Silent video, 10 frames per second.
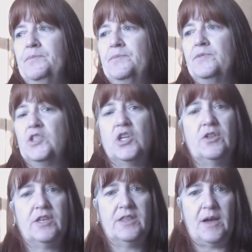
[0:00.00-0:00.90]
So
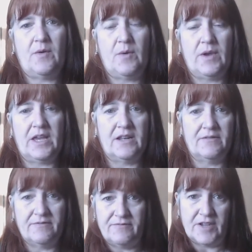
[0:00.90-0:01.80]
that way we can
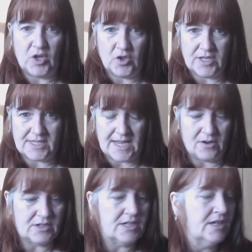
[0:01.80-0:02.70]
figure this
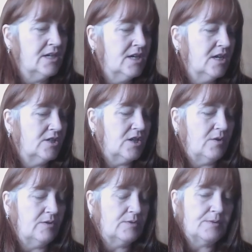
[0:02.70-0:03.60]
out.
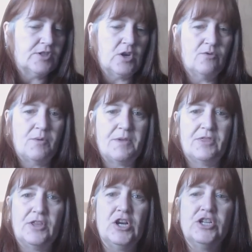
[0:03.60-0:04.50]
So he was supposed to go roping
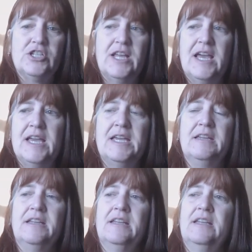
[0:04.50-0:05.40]
Thursday
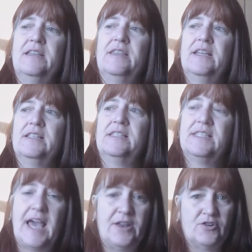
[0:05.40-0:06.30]
and then
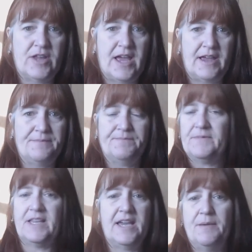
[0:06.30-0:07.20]
Saturday,
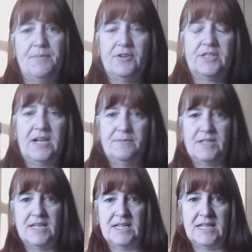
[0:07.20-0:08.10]
and both times
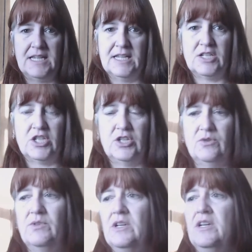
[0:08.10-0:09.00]
he didn't get
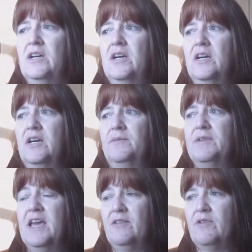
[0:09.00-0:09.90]
to.
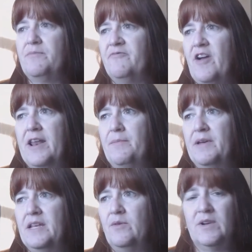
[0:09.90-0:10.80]
He had a roping Friday,
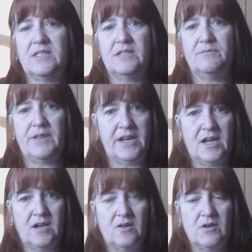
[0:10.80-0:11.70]
but he wasn't planning
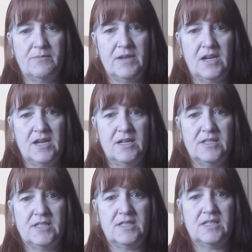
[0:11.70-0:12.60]
on going
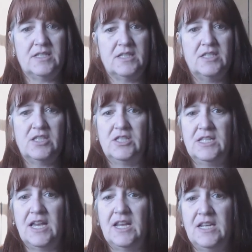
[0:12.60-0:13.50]
because
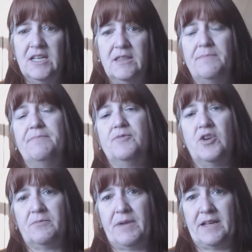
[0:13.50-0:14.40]
he didn't get the
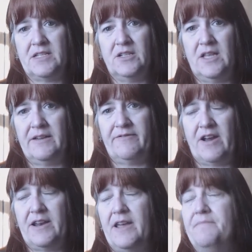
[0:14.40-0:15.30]
truck back till like
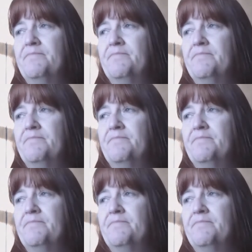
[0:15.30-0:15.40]
Friday.